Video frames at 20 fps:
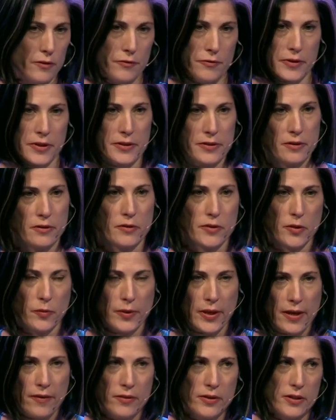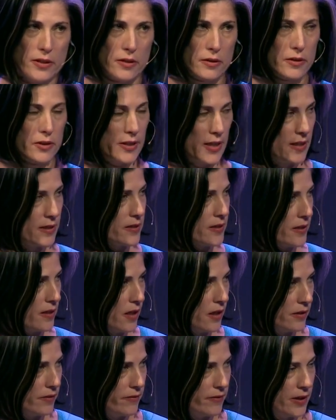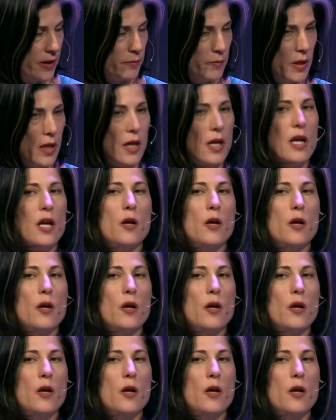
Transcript: the freezer. So we haven't tested all of them,